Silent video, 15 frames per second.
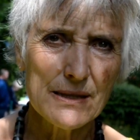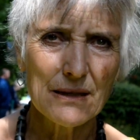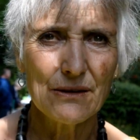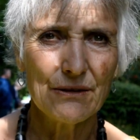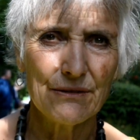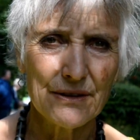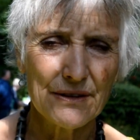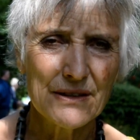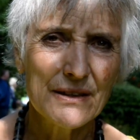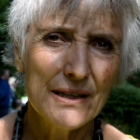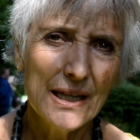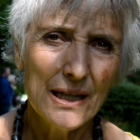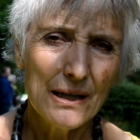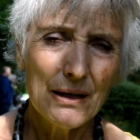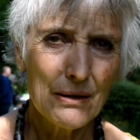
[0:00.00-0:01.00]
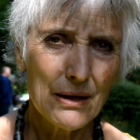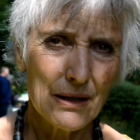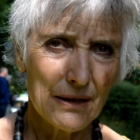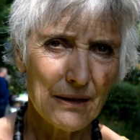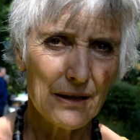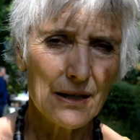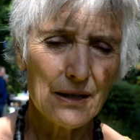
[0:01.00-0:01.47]
on.
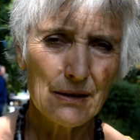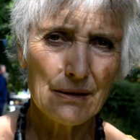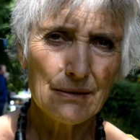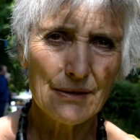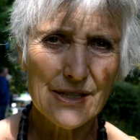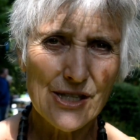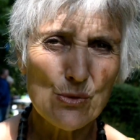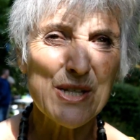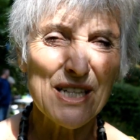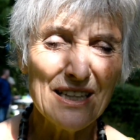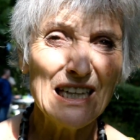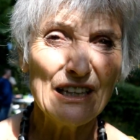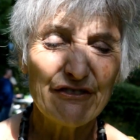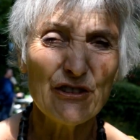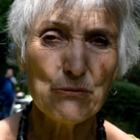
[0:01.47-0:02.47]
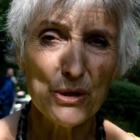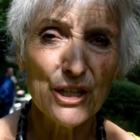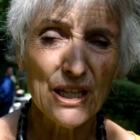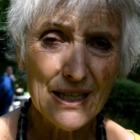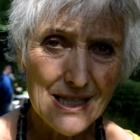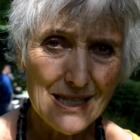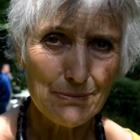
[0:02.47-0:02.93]
There's always a need for money
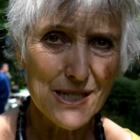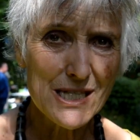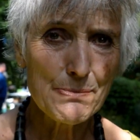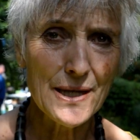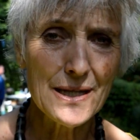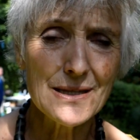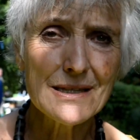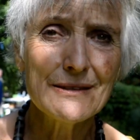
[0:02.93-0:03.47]
to be spent.